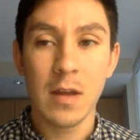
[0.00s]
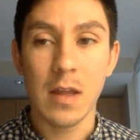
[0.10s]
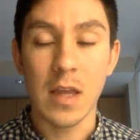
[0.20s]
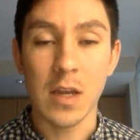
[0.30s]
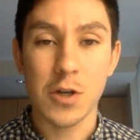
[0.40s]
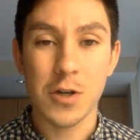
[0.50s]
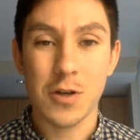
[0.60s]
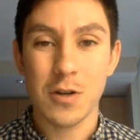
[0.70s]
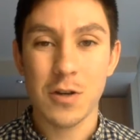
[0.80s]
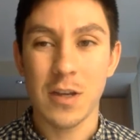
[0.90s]
each
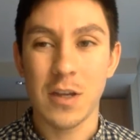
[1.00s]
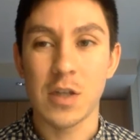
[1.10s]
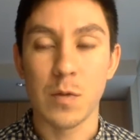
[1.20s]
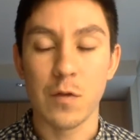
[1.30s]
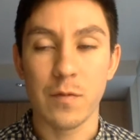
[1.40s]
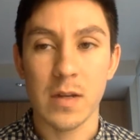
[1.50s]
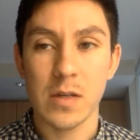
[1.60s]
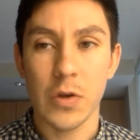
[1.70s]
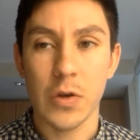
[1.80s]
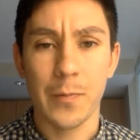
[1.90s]
each movement.
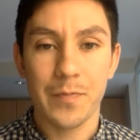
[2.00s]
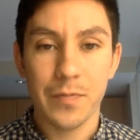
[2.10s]
So